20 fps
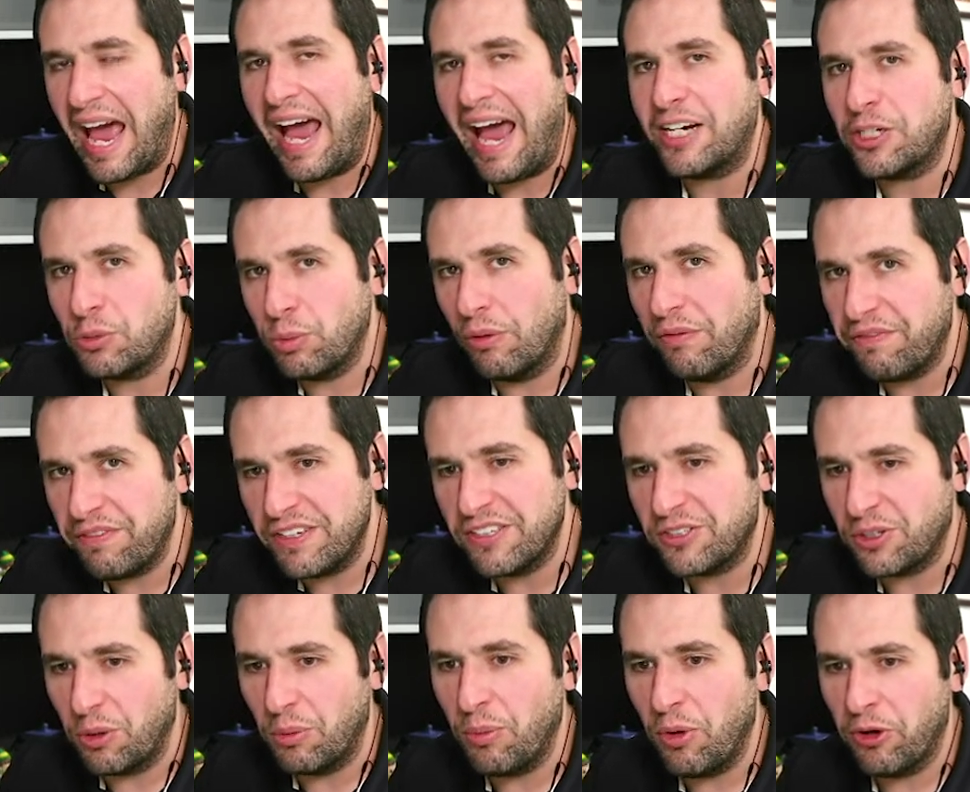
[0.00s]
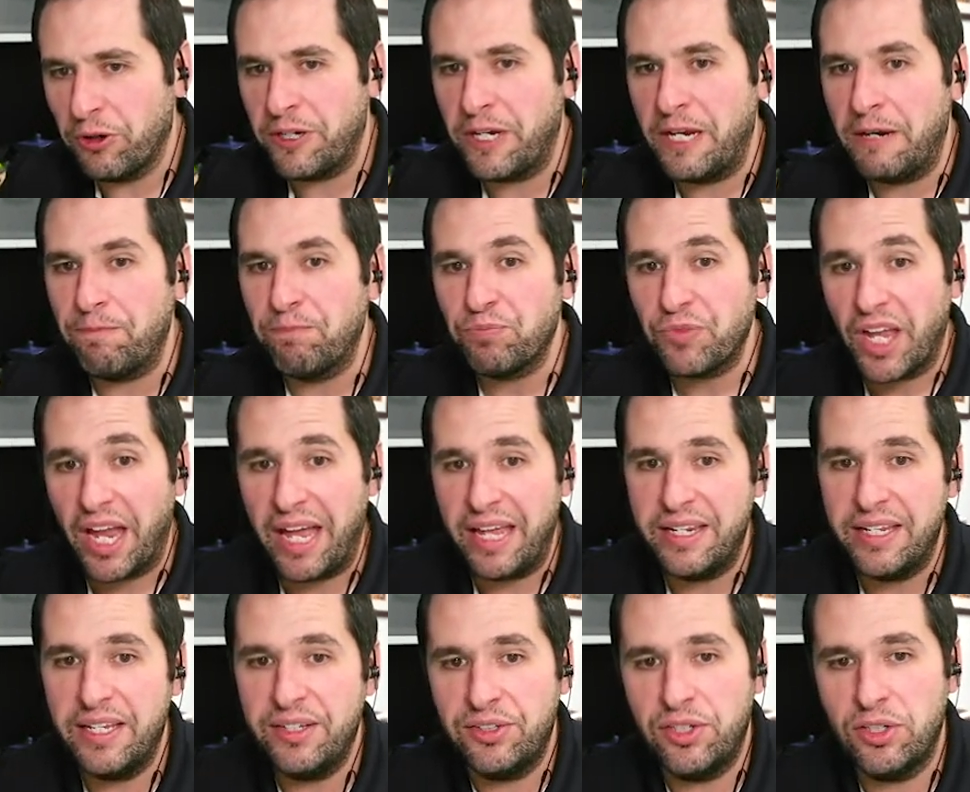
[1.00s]
actual physical market?
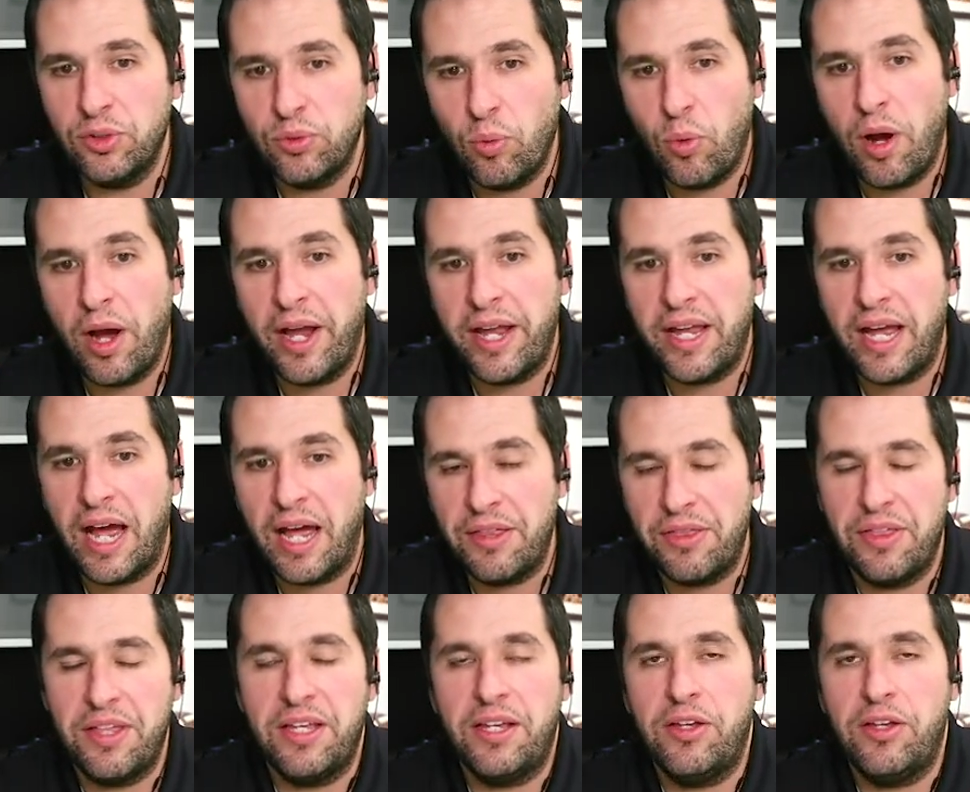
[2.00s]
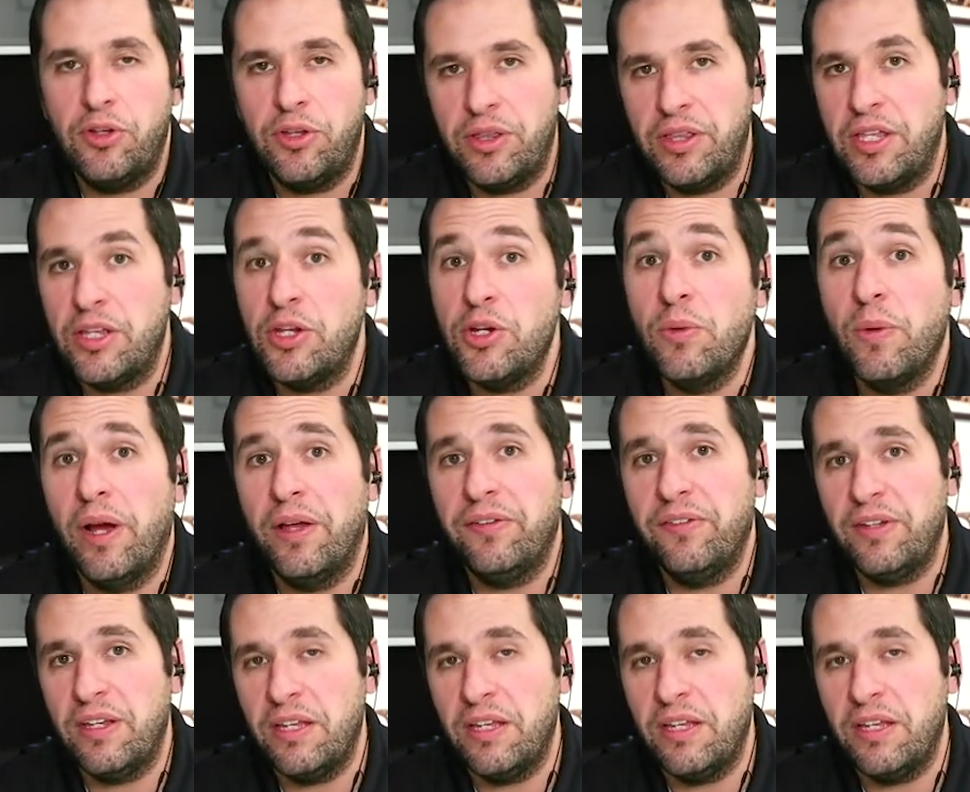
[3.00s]
And this is why I think the U.S.